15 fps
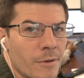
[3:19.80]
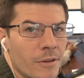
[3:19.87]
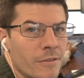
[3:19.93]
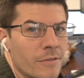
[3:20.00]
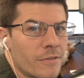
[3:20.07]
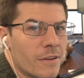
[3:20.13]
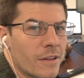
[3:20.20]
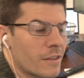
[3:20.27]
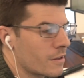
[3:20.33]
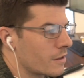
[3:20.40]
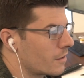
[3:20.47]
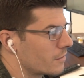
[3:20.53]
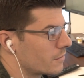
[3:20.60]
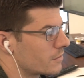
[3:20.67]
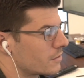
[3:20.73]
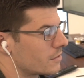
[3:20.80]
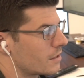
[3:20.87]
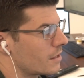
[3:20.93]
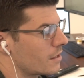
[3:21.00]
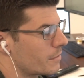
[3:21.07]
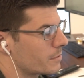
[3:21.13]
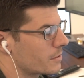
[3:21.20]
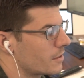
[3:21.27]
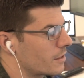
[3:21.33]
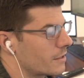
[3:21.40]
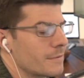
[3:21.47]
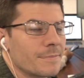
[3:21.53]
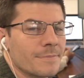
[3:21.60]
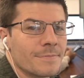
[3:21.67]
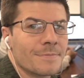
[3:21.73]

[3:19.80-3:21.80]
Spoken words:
move further to the upside.